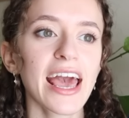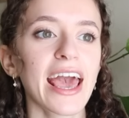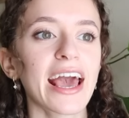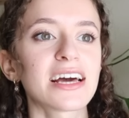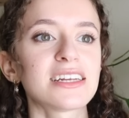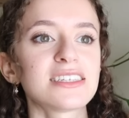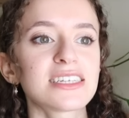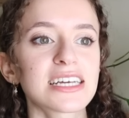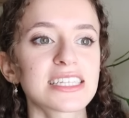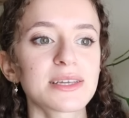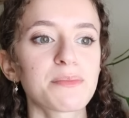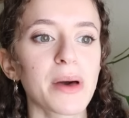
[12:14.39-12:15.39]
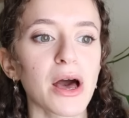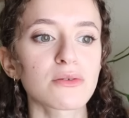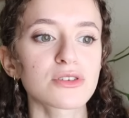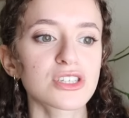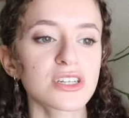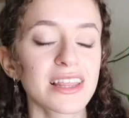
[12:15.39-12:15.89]
and it's
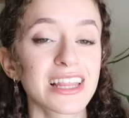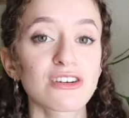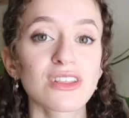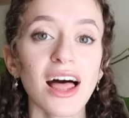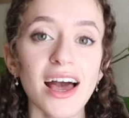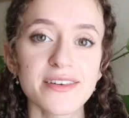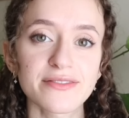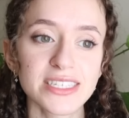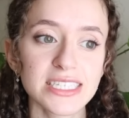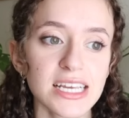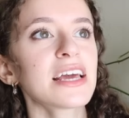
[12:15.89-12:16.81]
about their lives.